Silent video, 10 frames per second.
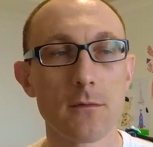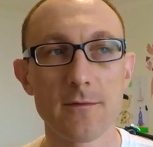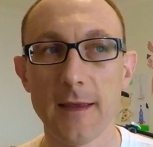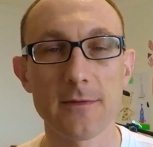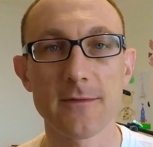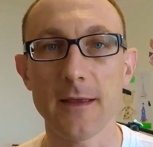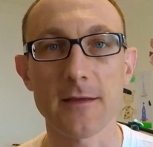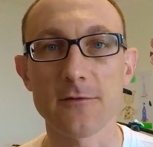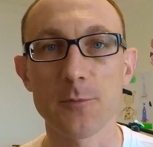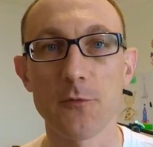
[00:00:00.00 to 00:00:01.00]
10
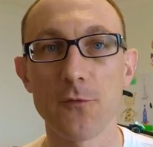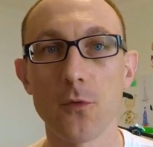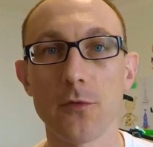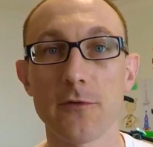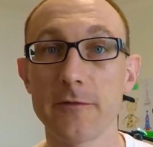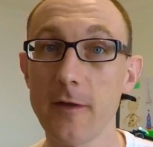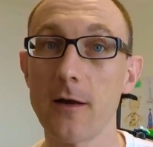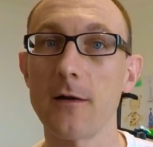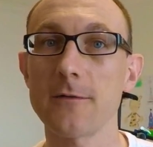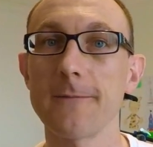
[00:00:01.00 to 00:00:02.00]
seconds before the
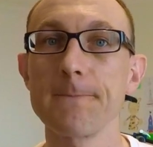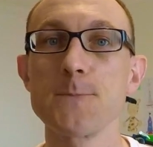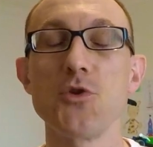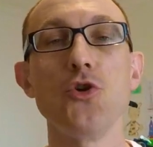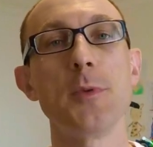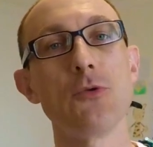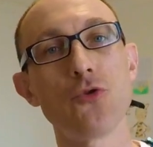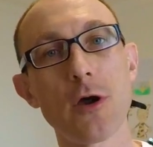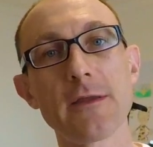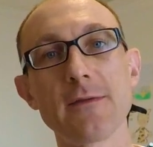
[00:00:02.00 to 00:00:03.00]
start, you'll be
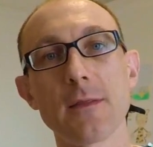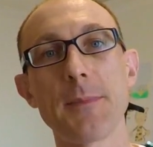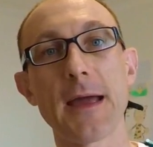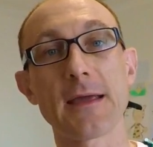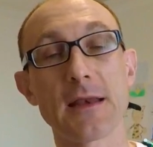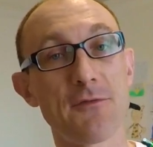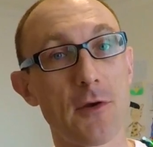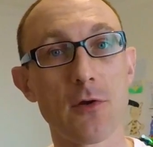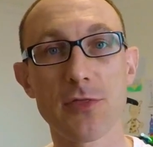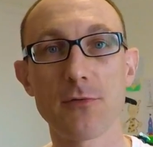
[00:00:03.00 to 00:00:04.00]
right at the back. And if
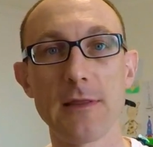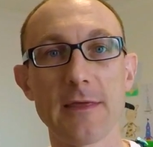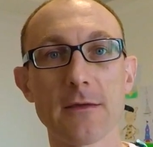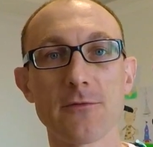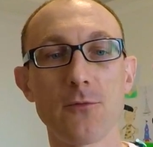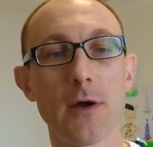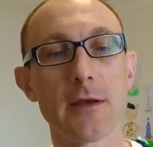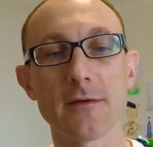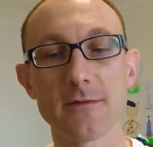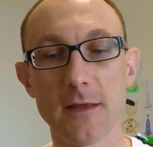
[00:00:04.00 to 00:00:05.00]
there are 3,000
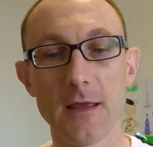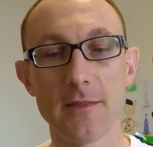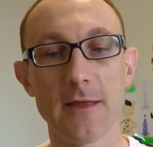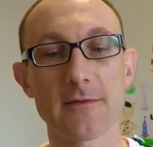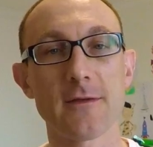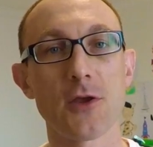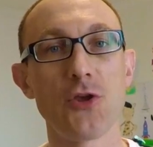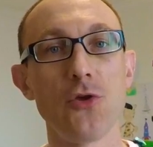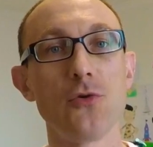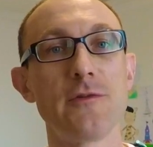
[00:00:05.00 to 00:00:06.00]
riders, that's a
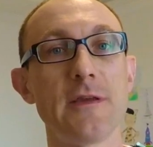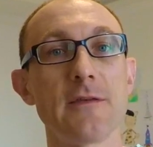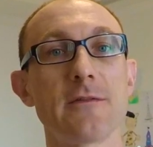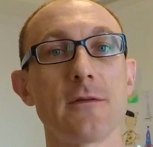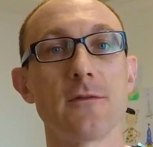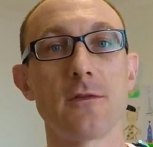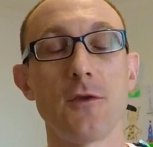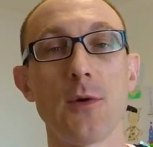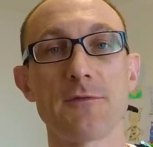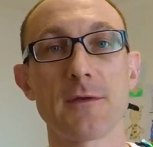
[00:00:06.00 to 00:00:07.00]
huge distance that
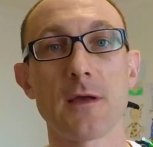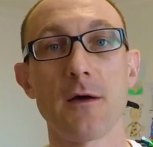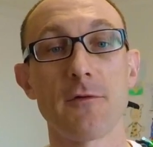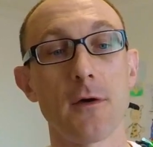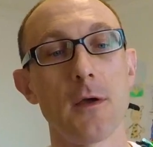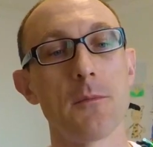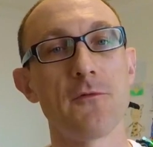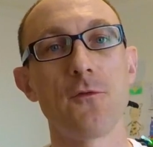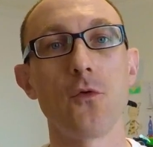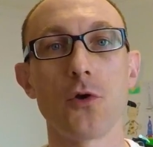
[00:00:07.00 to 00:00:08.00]
you have to cover
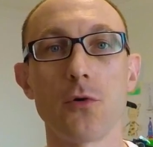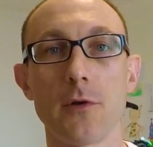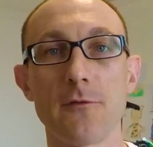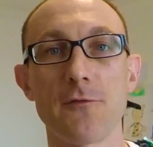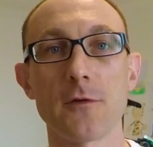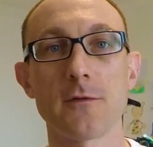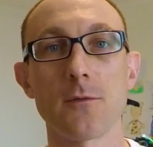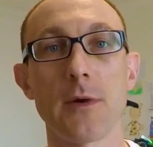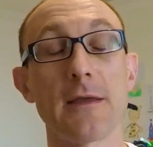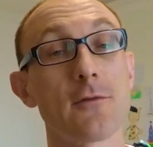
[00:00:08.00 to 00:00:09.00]
before you're at the front of the
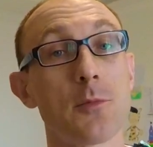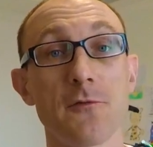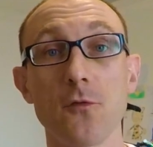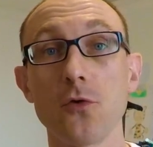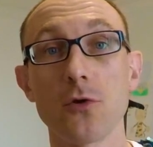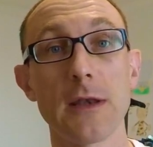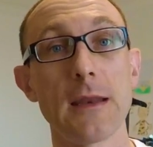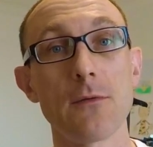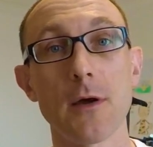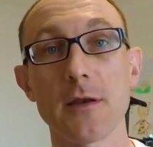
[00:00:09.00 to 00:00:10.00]
race, or before you're
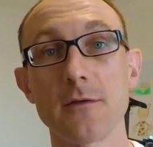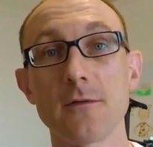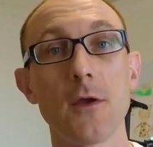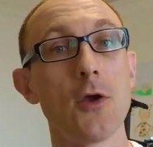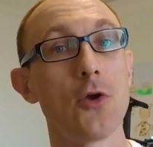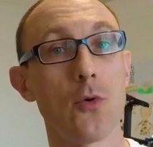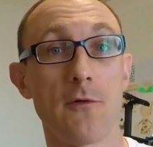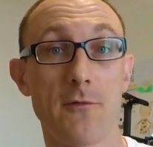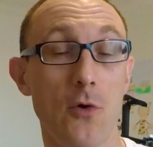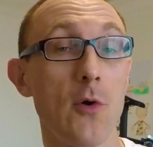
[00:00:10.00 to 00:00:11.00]
near riders who
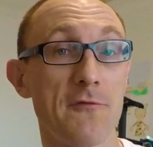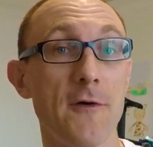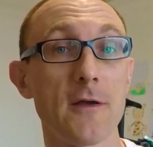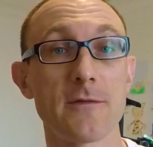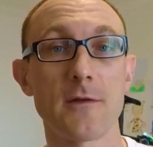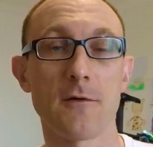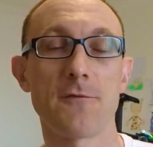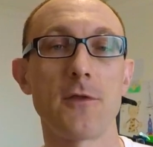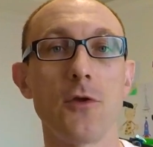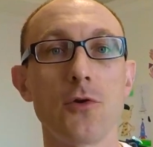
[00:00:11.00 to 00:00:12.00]
are fast
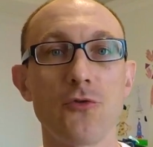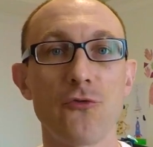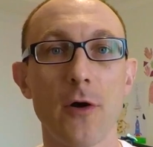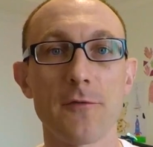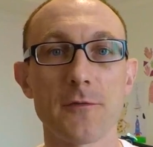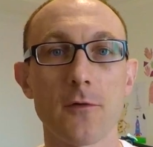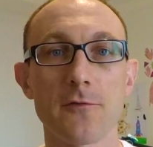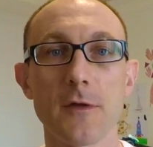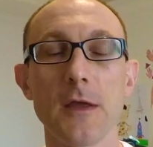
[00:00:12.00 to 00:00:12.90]
enough that you can draft off.